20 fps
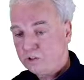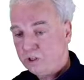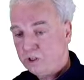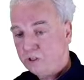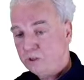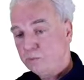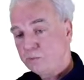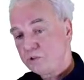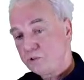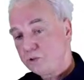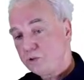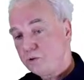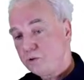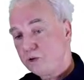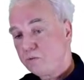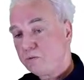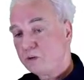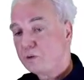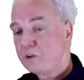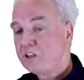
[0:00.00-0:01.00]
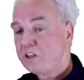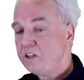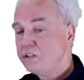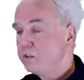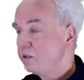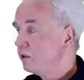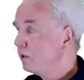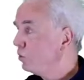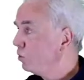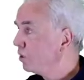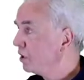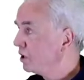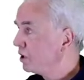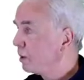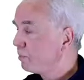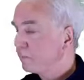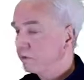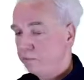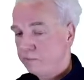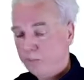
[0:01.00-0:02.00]
enums, then you can very easily look it
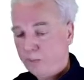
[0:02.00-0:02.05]
up.